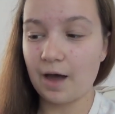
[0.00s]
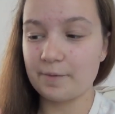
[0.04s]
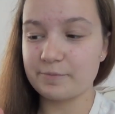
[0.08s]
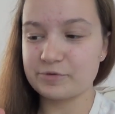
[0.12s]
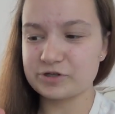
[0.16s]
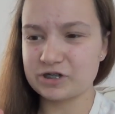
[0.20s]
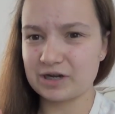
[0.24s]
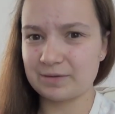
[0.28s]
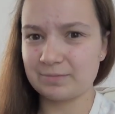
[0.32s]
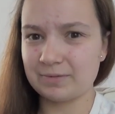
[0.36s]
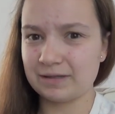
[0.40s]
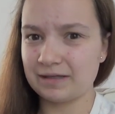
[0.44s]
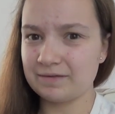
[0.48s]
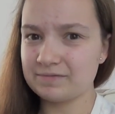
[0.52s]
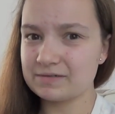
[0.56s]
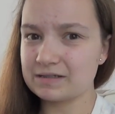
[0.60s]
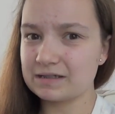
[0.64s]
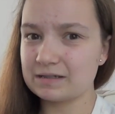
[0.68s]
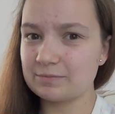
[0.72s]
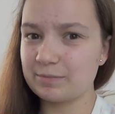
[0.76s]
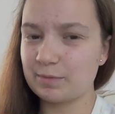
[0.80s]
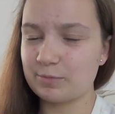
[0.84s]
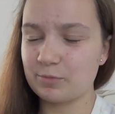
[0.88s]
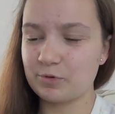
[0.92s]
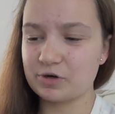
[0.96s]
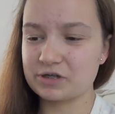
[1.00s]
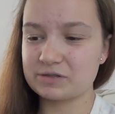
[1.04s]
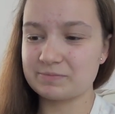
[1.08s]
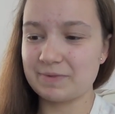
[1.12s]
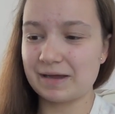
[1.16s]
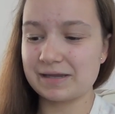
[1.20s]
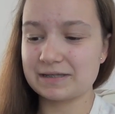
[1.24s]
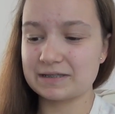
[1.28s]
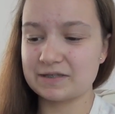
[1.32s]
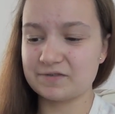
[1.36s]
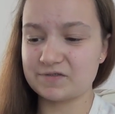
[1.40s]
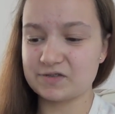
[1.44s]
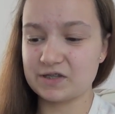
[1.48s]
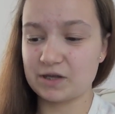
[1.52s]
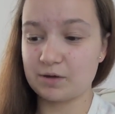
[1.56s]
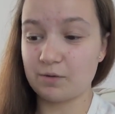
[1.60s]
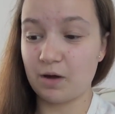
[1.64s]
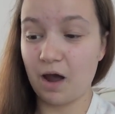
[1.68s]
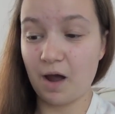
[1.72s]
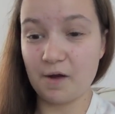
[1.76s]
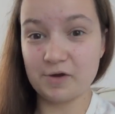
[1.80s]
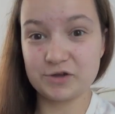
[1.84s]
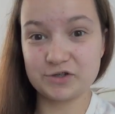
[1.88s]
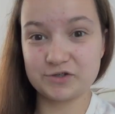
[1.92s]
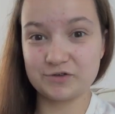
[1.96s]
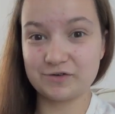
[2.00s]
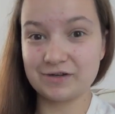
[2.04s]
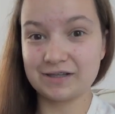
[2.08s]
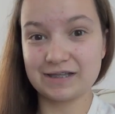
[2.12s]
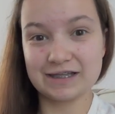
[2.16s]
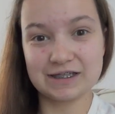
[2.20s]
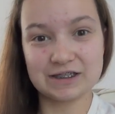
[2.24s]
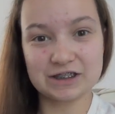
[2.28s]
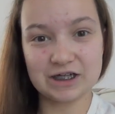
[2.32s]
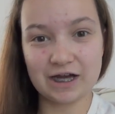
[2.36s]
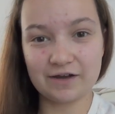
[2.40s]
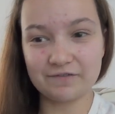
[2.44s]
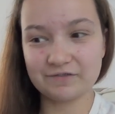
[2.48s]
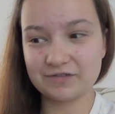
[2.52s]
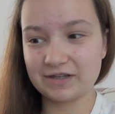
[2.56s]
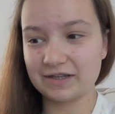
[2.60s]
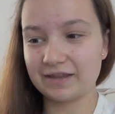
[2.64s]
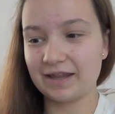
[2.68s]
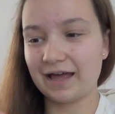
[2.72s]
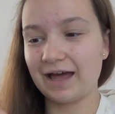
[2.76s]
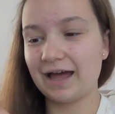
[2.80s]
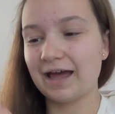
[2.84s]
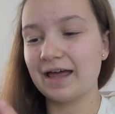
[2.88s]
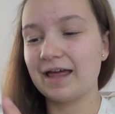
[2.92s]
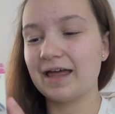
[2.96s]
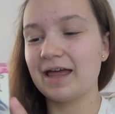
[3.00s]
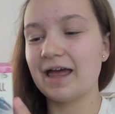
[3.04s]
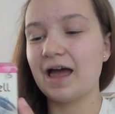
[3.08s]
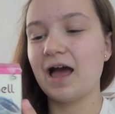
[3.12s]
which I believe is a little bit more expensive, so I was really chuffed at that.